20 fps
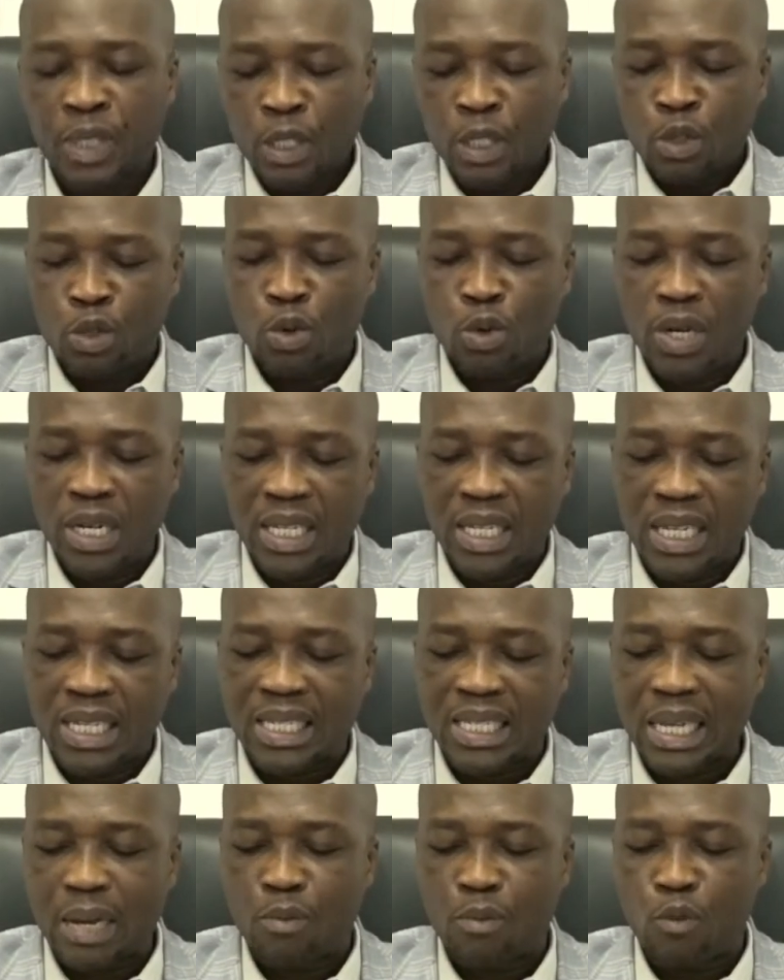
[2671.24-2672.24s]
So in the
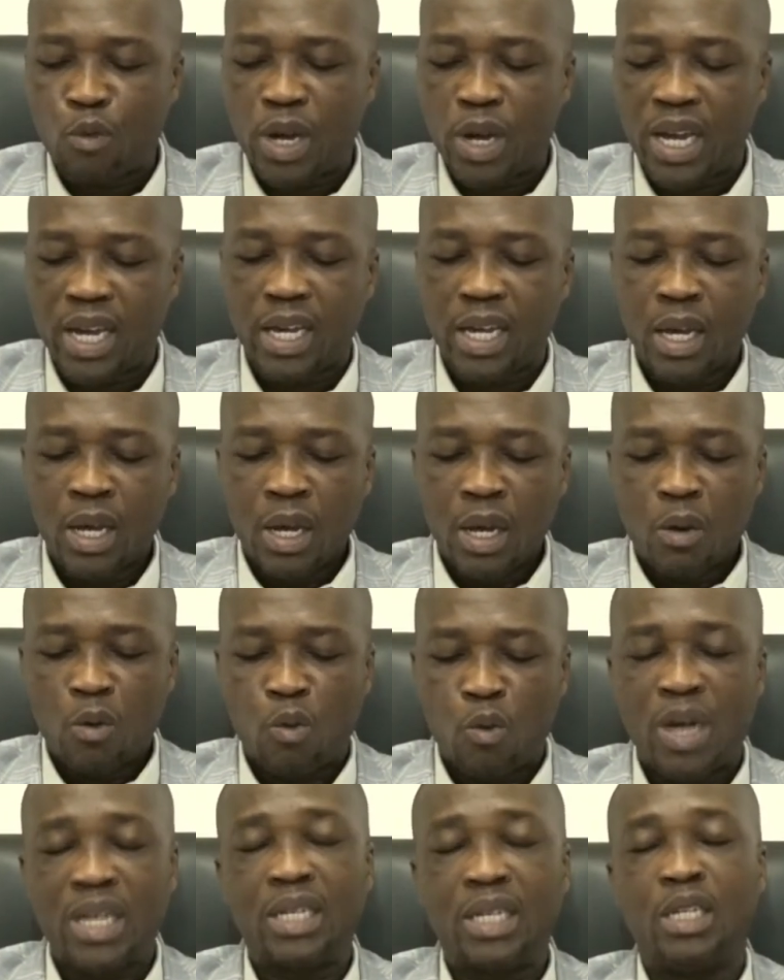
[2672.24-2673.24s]
same way,
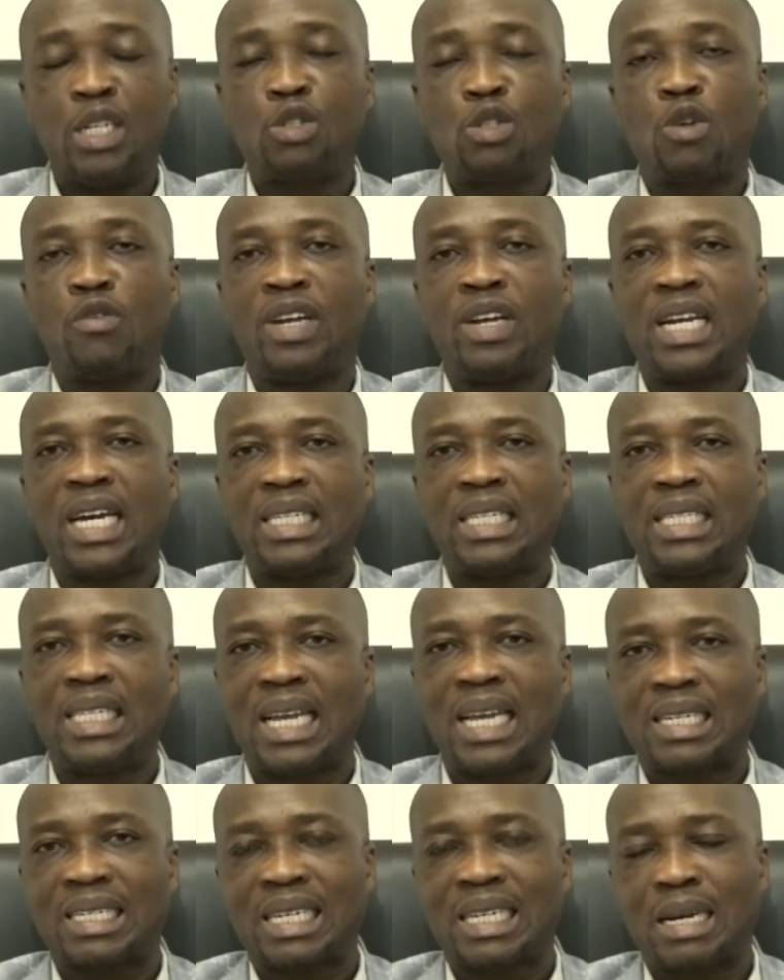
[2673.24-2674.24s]
when this COVID-19
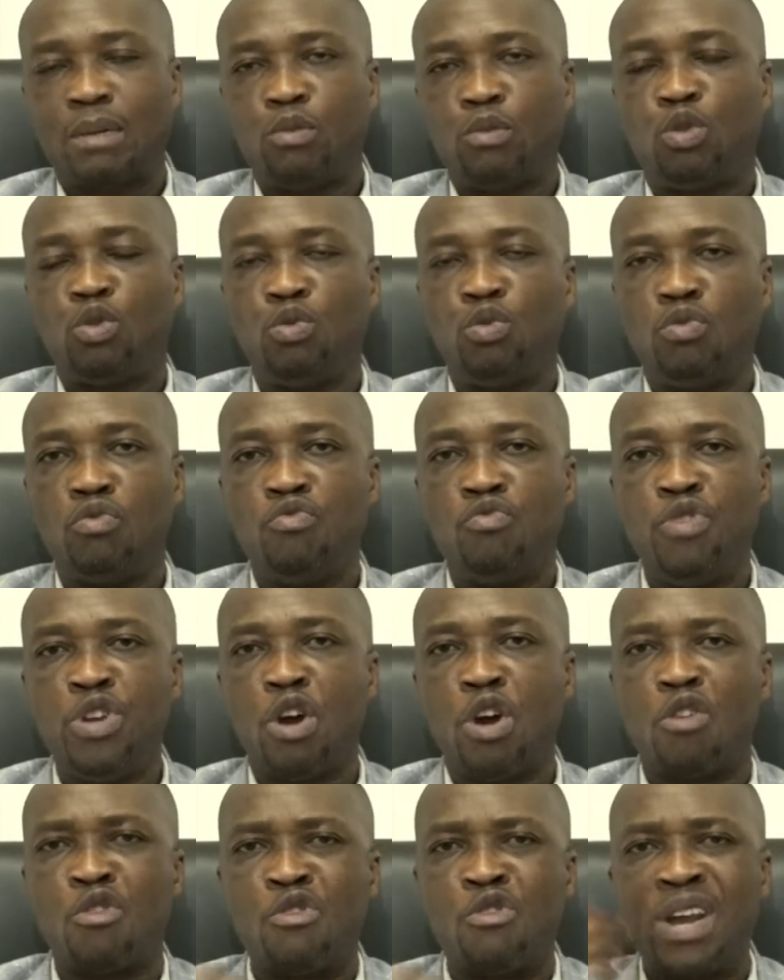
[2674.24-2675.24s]
has come to
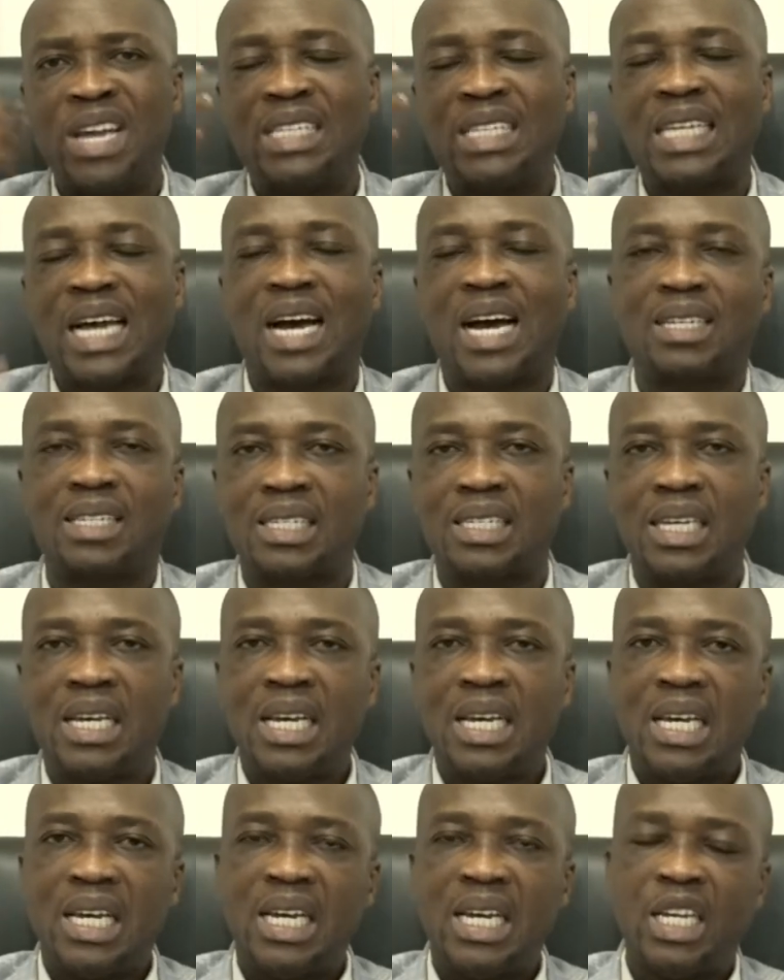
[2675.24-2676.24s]
reorient us
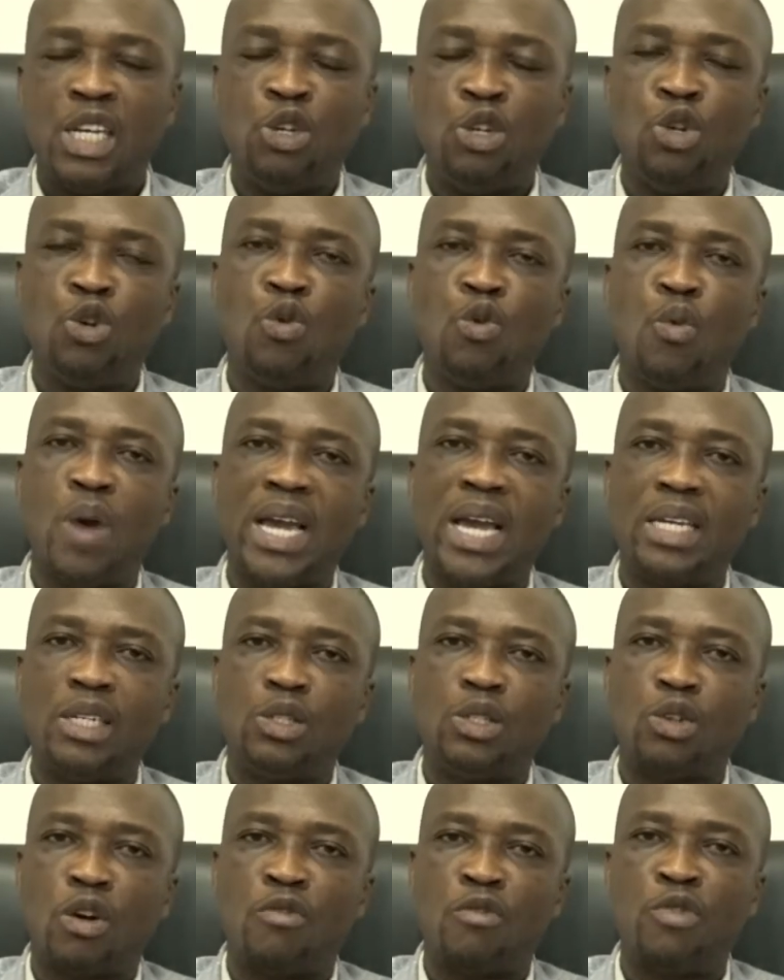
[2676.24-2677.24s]
in new
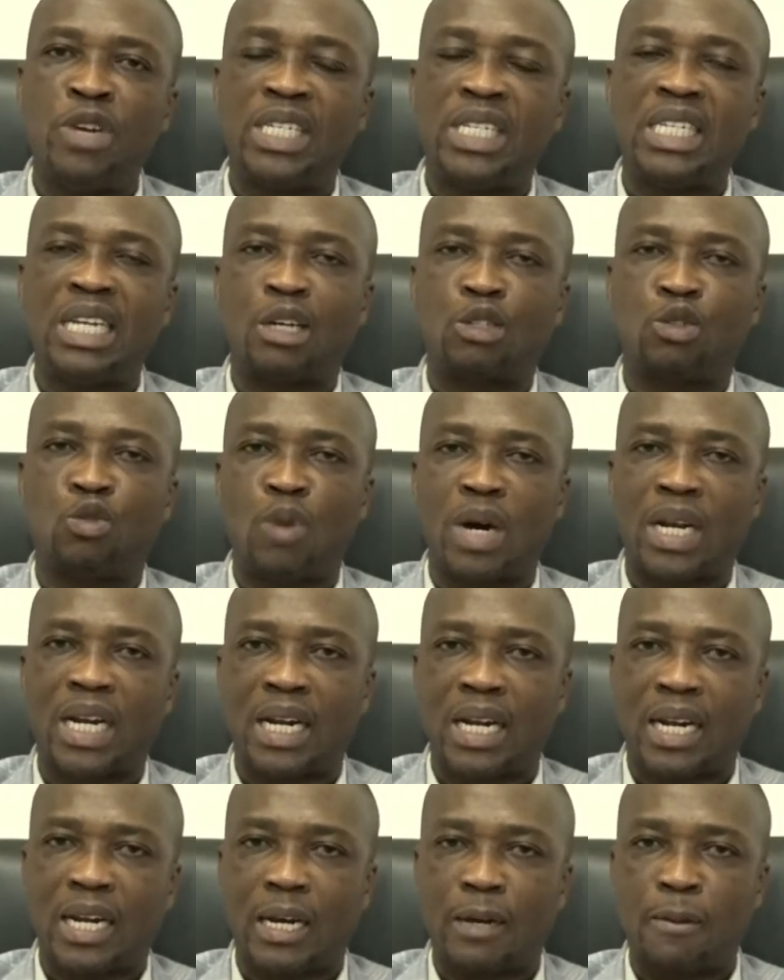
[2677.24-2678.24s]
ways of reaching out to one
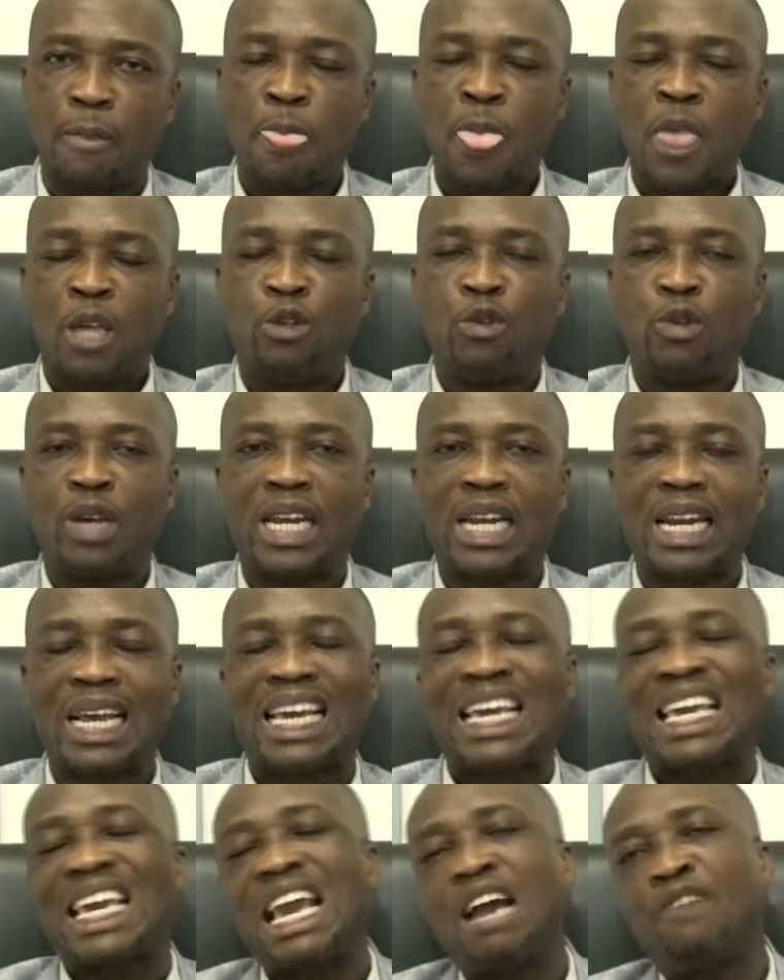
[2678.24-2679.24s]
another, you realize
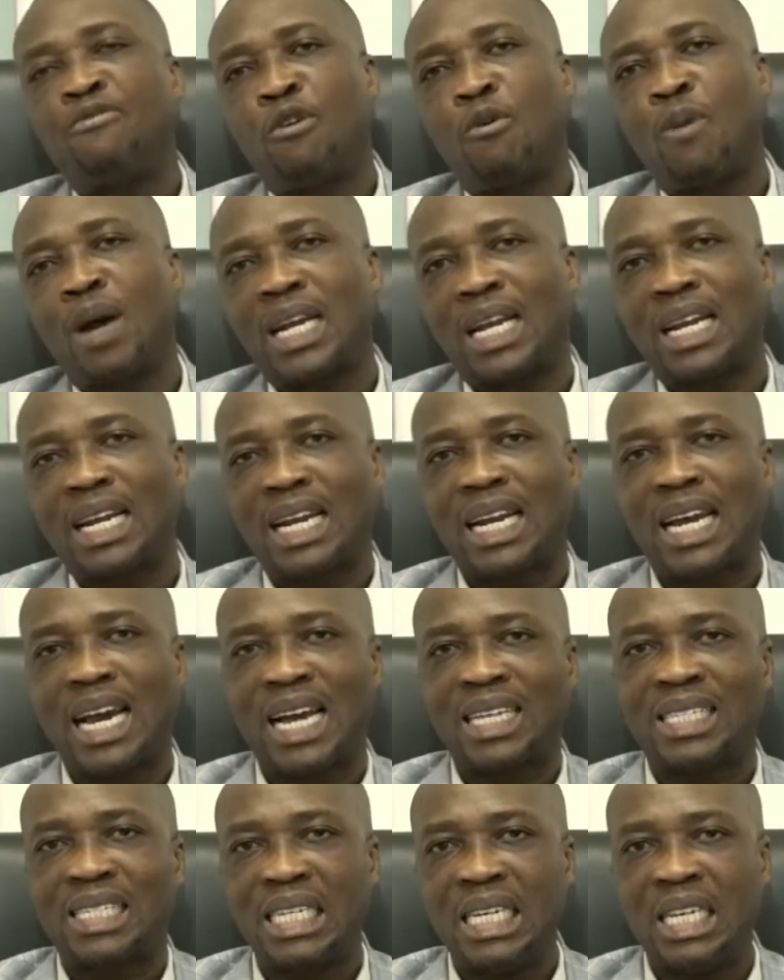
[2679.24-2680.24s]
that care for one another
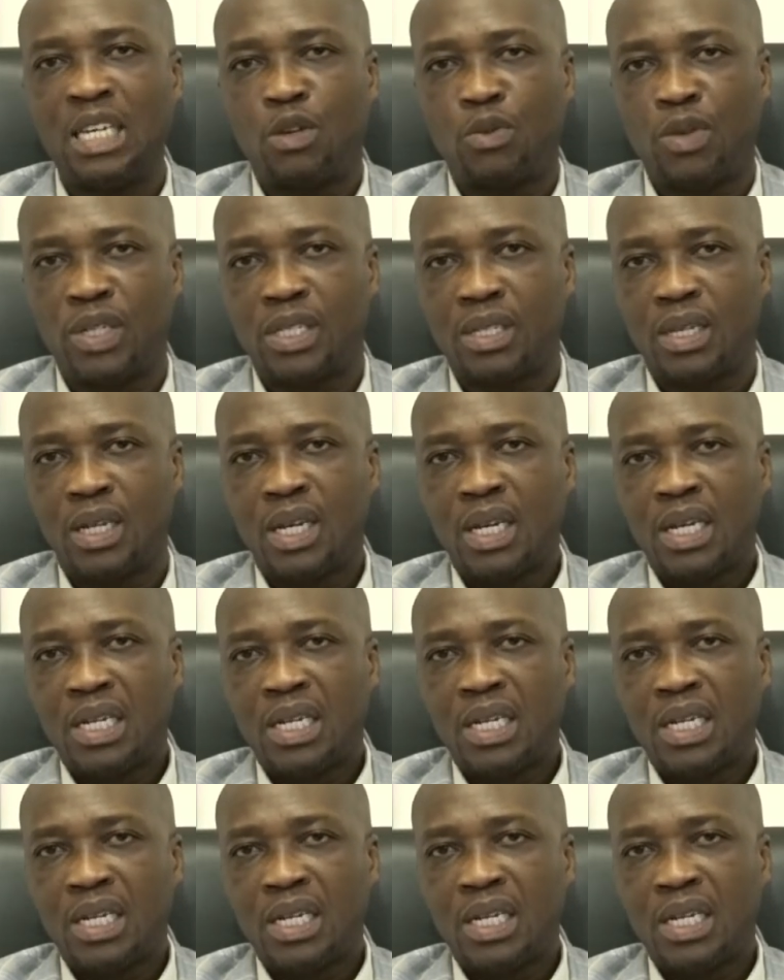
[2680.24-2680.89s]
has increased.